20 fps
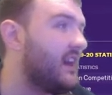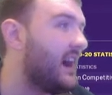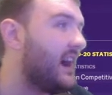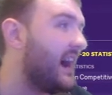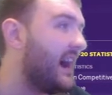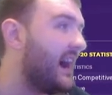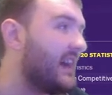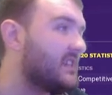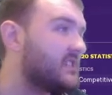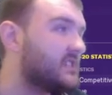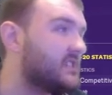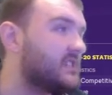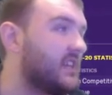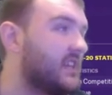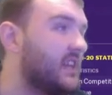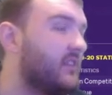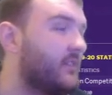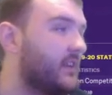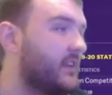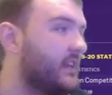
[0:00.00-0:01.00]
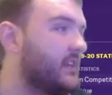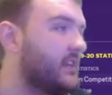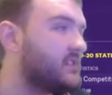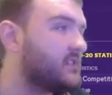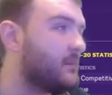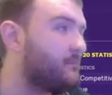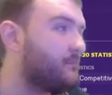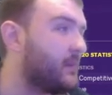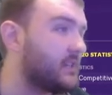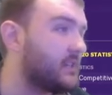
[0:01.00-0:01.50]
at Stevenage
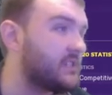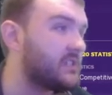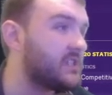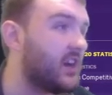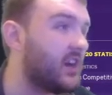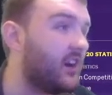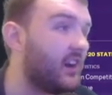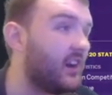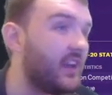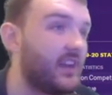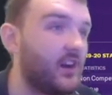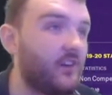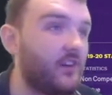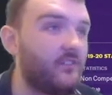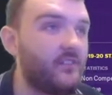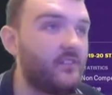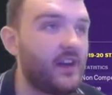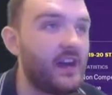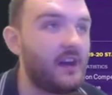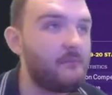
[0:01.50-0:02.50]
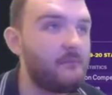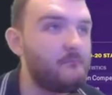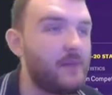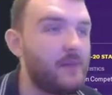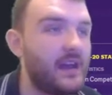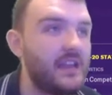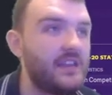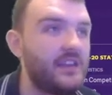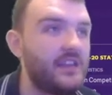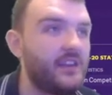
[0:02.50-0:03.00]
but started off at
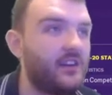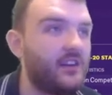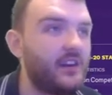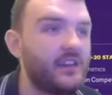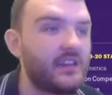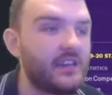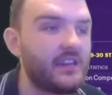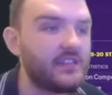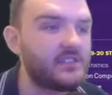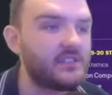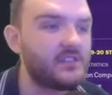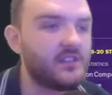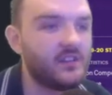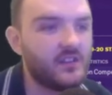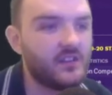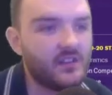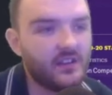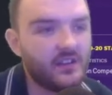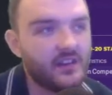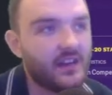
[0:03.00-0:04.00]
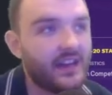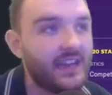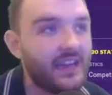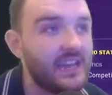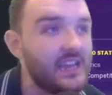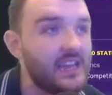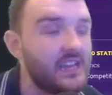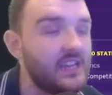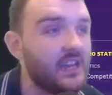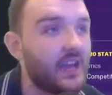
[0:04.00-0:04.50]
Man United.
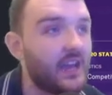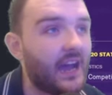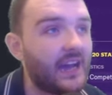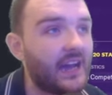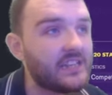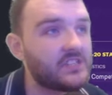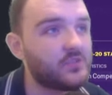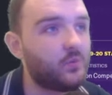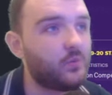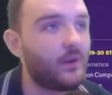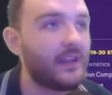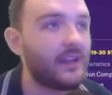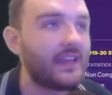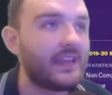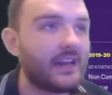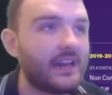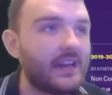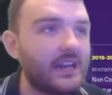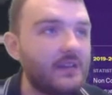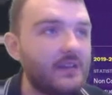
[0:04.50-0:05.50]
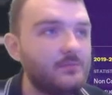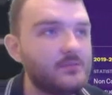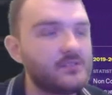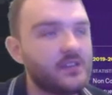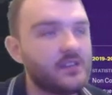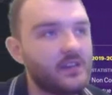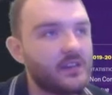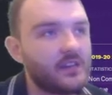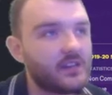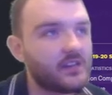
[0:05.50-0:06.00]
He had 20 games,
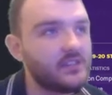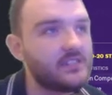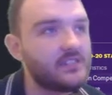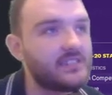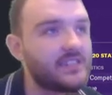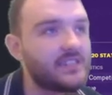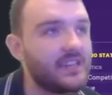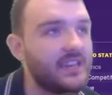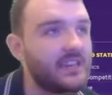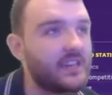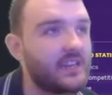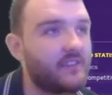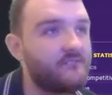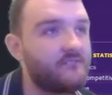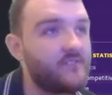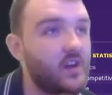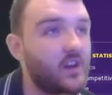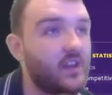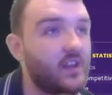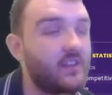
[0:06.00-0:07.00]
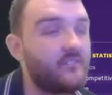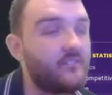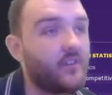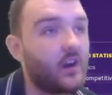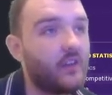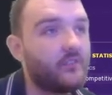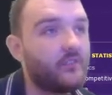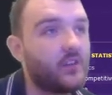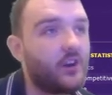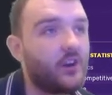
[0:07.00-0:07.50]
conceded
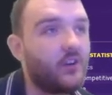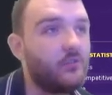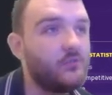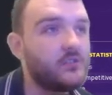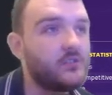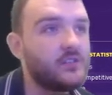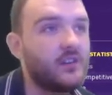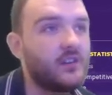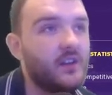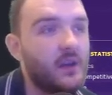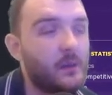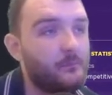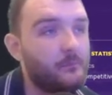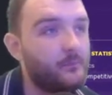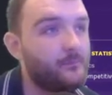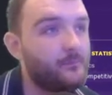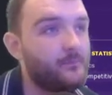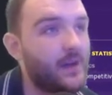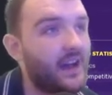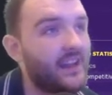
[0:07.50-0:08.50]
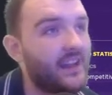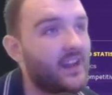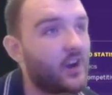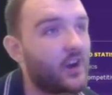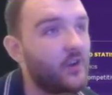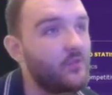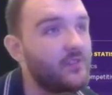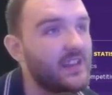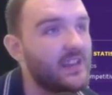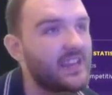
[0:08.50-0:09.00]
35 goals and
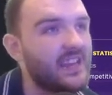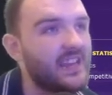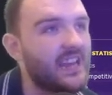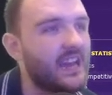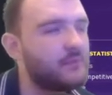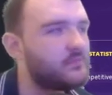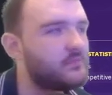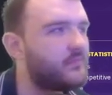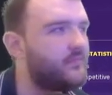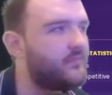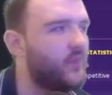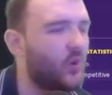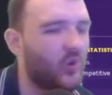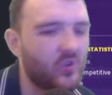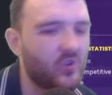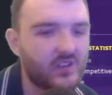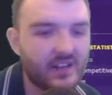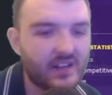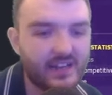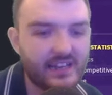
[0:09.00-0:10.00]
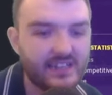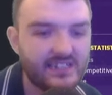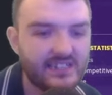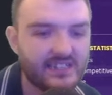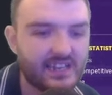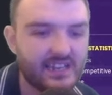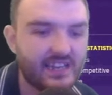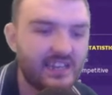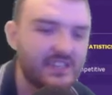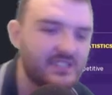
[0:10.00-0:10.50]
only kept 4 clean
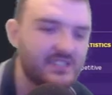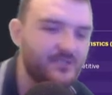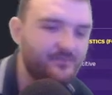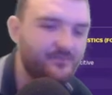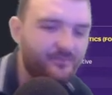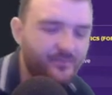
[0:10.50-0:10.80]
sheets.